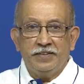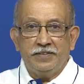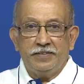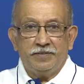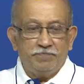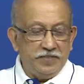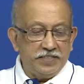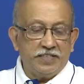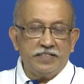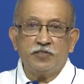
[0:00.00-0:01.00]
uh,
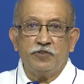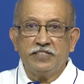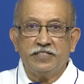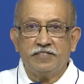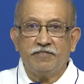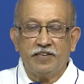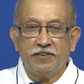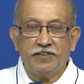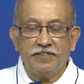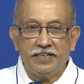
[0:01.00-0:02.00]
there's the wristwatches were
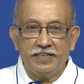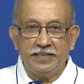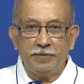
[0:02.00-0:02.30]
not very